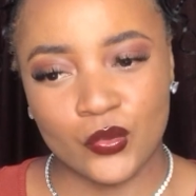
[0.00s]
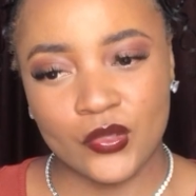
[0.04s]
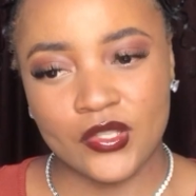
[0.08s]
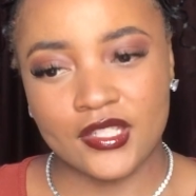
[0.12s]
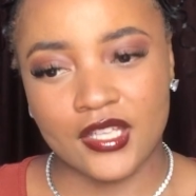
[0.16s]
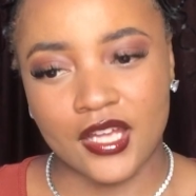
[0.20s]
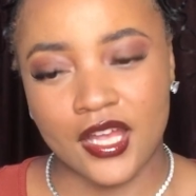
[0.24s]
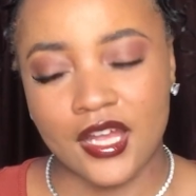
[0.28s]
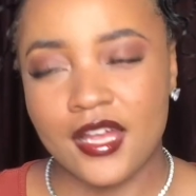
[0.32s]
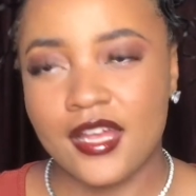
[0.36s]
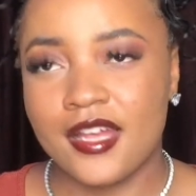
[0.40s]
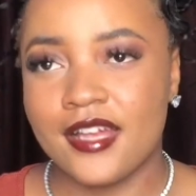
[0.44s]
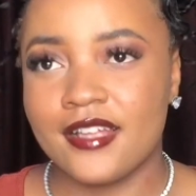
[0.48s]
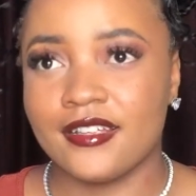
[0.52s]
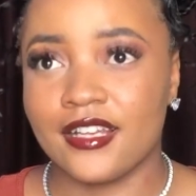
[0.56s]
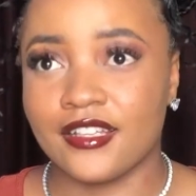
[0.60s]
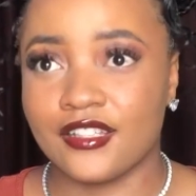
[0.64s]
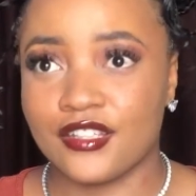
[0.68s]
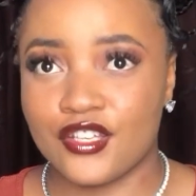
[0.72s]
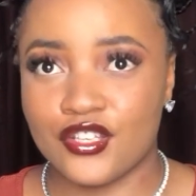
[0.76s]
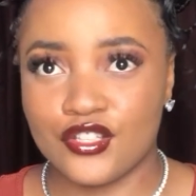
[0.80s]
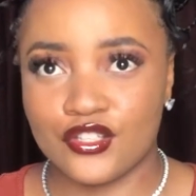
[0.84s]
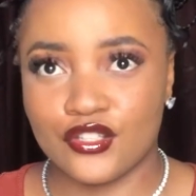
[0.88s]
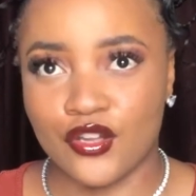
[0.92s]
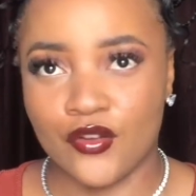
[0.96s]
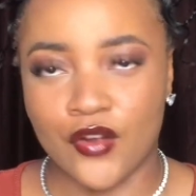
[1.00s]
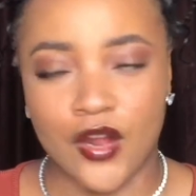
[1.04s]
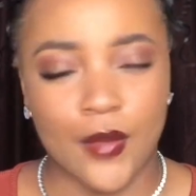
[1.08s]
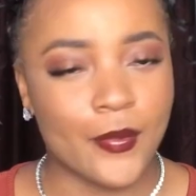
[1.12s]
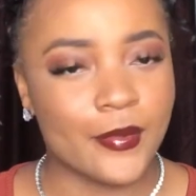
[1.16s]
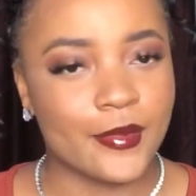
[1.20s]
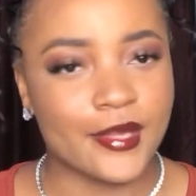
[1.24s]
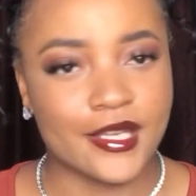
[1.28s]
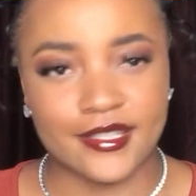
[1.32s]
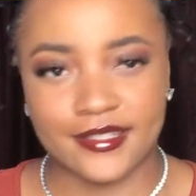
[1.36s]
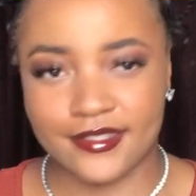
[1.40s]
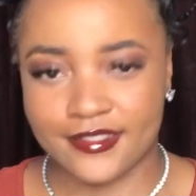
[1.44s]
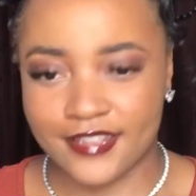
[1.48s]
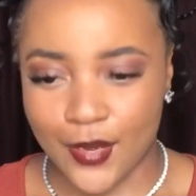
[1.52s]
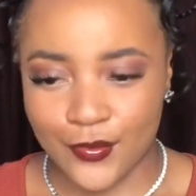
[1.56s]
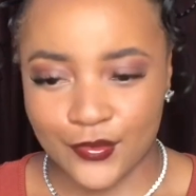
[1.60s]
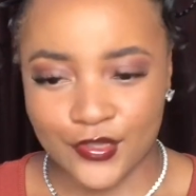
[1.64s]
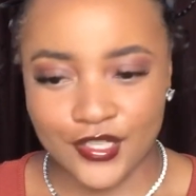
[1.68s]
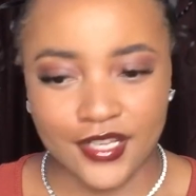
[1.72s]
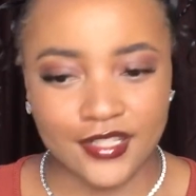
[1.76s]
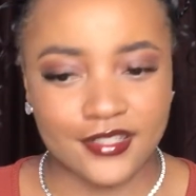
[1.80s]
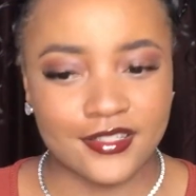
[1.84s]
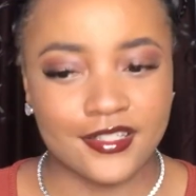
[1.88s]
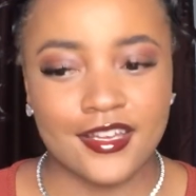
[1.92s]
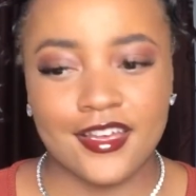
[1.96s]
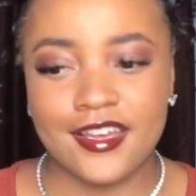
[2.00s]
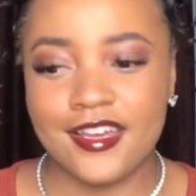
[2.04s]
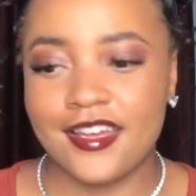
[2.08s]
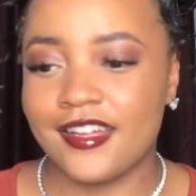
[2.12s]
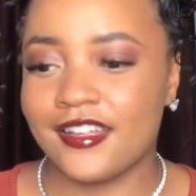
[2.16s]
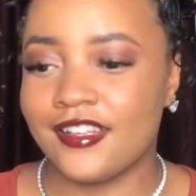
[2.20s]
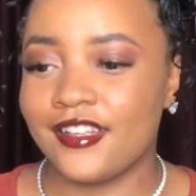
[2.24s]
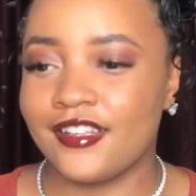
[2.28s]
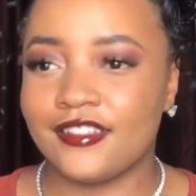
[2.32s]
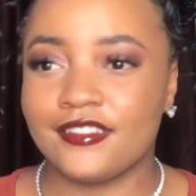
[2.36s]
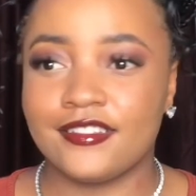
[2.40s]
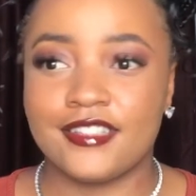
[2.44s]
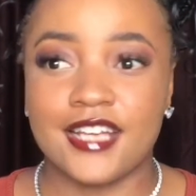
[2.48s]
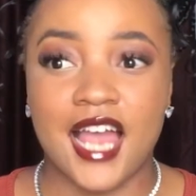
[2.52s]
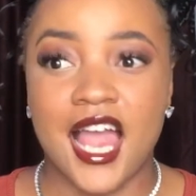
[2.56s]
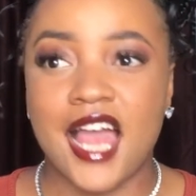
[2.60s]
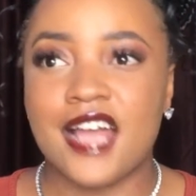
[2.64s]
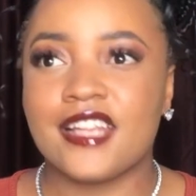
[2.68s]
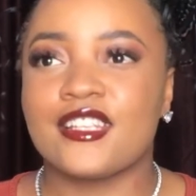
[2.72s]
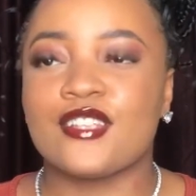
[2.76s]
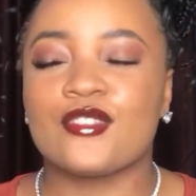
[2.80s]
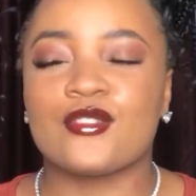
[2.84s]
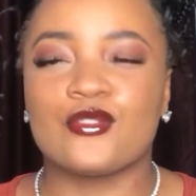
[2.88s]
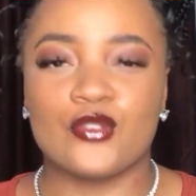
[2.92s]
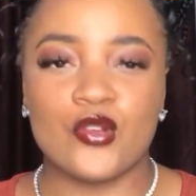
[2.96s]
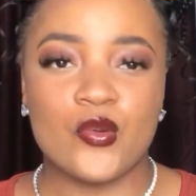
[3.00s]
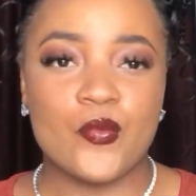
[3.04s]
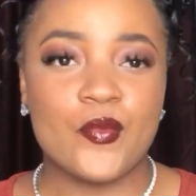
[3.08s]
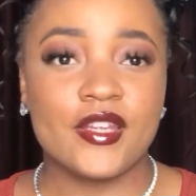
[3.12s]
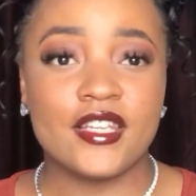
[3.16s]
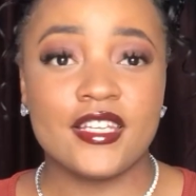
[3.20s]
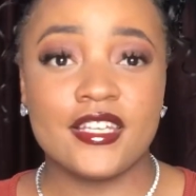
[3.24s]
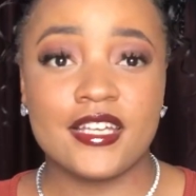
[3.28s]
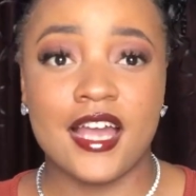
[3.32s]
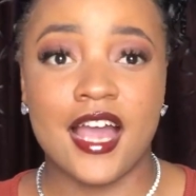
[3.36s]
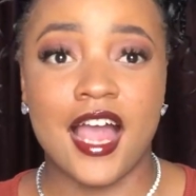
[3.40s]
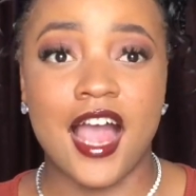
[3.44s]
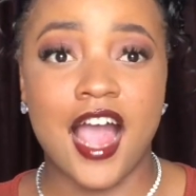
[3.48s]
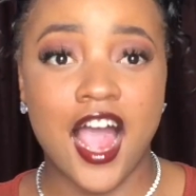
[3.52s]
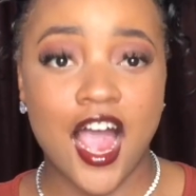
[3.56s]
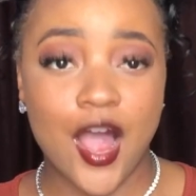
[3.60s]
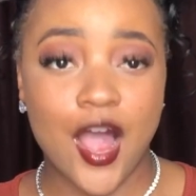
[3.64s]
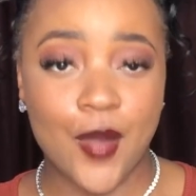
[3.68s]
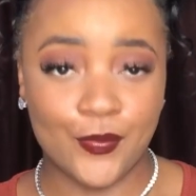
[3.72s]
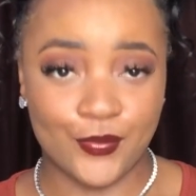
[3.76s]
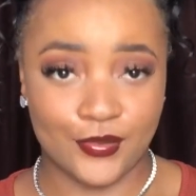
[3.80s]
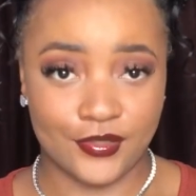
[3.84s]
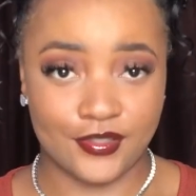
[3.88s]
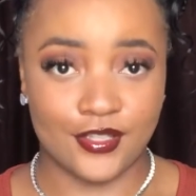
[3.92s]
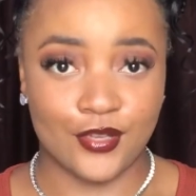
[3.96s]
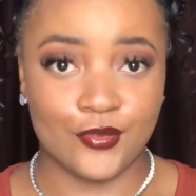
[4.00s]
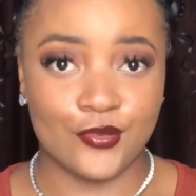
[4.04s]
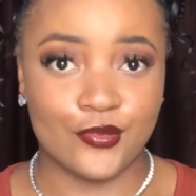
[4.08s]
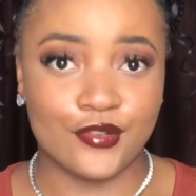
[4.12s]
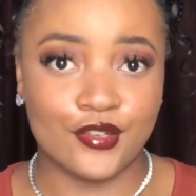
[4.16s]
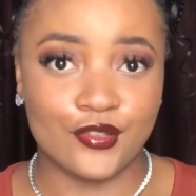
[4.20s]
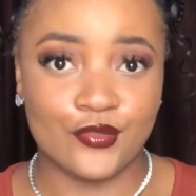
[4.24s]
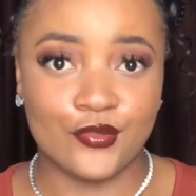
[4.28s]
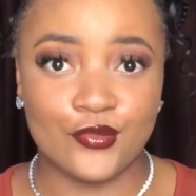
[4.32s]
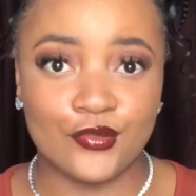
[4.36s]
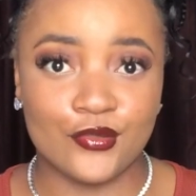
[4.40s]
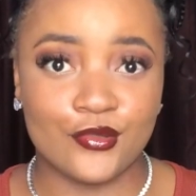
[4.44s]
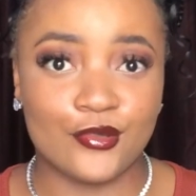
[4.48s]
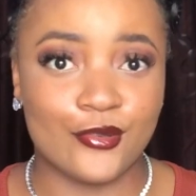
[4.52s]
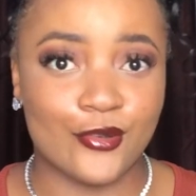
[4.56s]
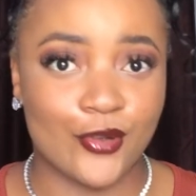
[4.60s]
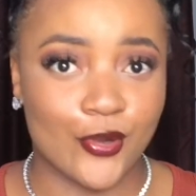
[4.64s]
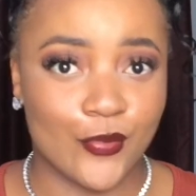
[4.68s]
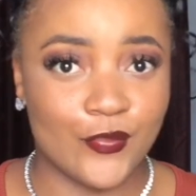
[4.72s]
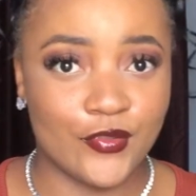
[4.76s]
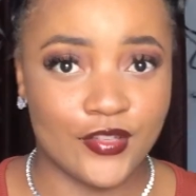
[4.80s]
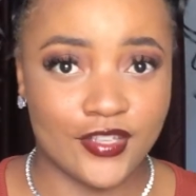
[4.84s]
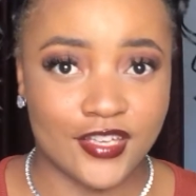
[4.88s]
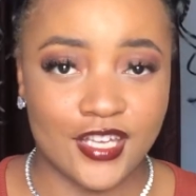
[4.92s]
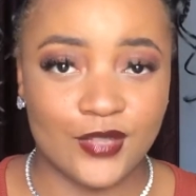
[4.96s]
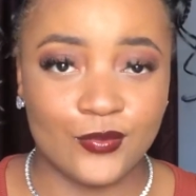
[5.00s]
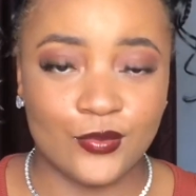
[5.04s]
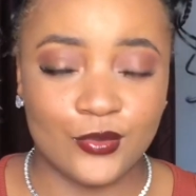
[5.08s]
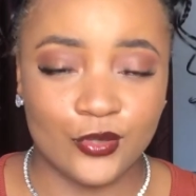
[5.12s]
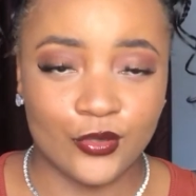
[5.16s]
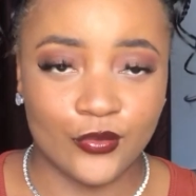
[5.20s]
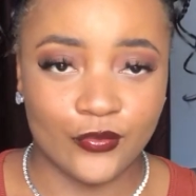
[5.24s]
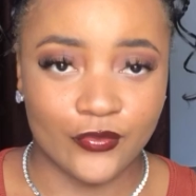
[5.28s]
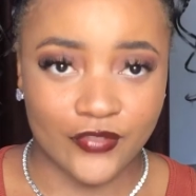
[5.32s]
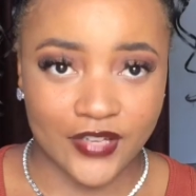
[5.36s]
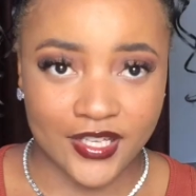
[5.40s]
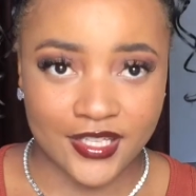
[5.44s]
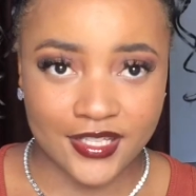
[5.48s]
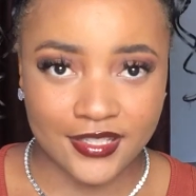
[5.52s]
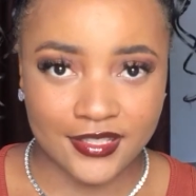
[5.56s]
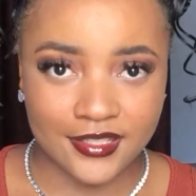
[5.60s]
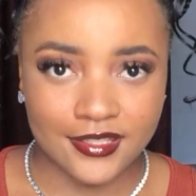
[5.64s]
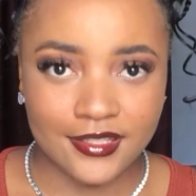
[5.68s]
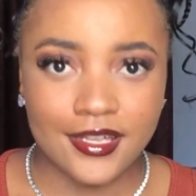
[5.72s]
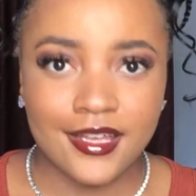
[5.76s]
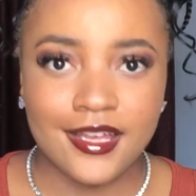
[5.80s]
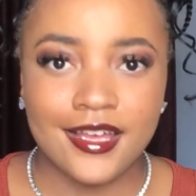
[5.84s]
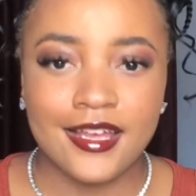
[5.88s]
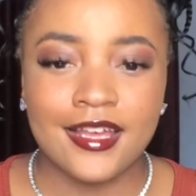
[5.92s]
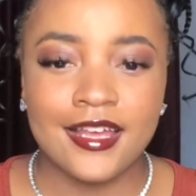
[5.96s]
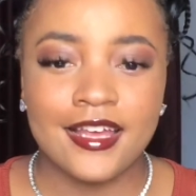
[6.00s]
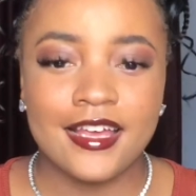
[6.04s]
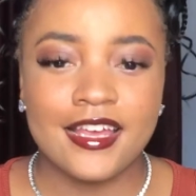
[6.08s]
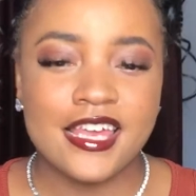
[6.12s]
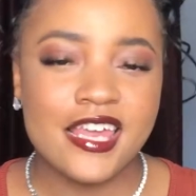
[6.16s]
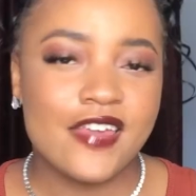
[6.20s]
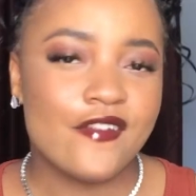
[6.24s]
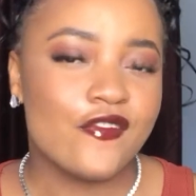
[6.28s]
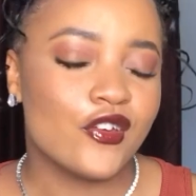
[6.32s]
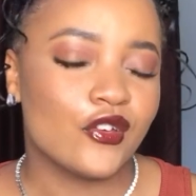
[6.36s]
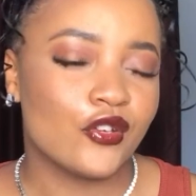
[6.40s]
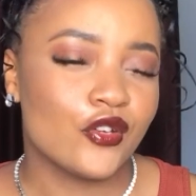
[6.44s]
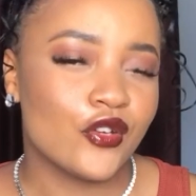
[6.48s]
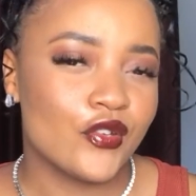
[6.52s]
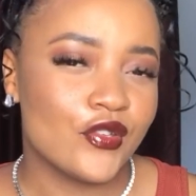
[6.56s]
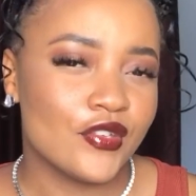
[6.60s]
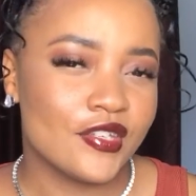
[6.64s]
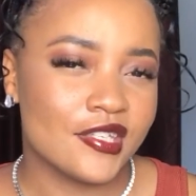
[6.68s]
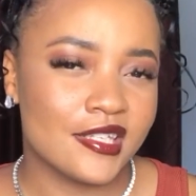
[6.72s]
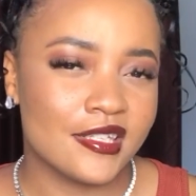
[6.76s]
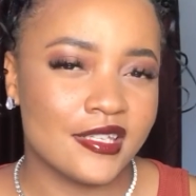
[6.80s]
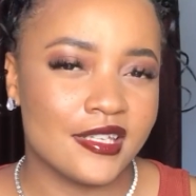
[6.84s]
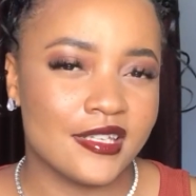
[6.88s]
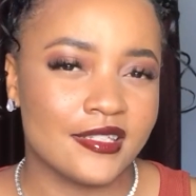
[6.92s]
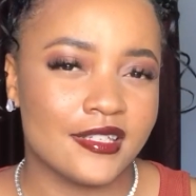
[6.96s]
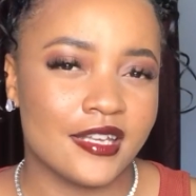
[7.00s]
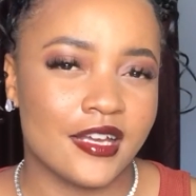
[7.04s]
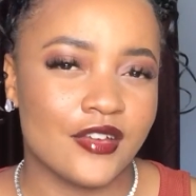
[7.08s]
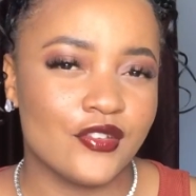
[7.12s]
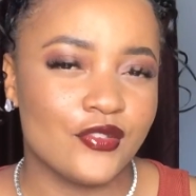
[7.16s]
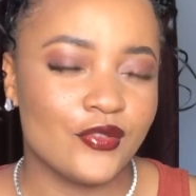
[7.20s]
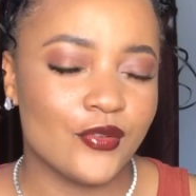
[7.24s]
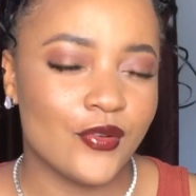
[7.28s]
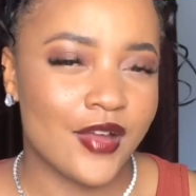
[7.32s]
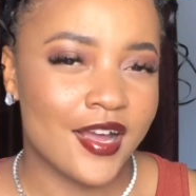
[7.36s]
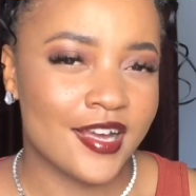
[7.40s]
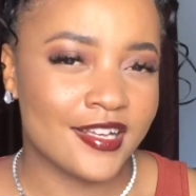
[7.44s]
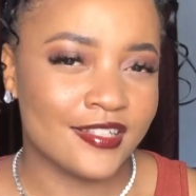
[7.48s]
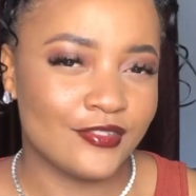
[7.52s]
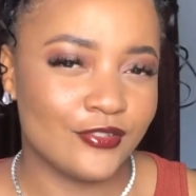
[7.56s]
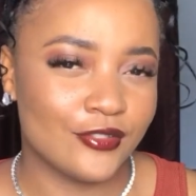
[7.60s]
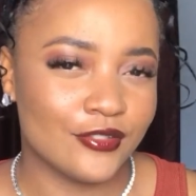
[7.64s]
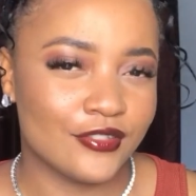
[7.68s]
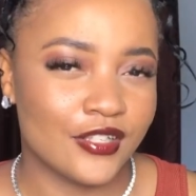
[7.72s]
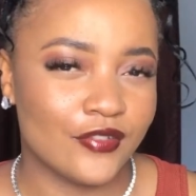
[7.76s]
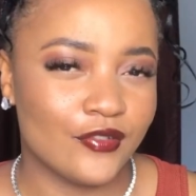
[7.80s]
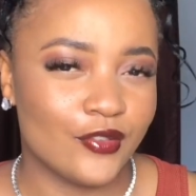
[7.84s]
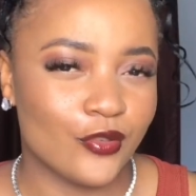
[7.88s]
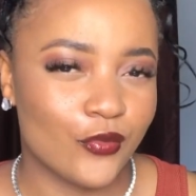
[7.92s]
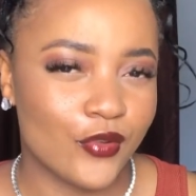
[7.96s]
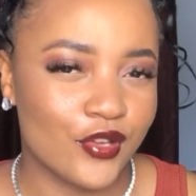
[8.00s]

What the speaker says: Twitter, there's Instagram, there's Snapchat. There's so many apps that you can use to communicate with your friends. If you're not using it, are you not asking yourself the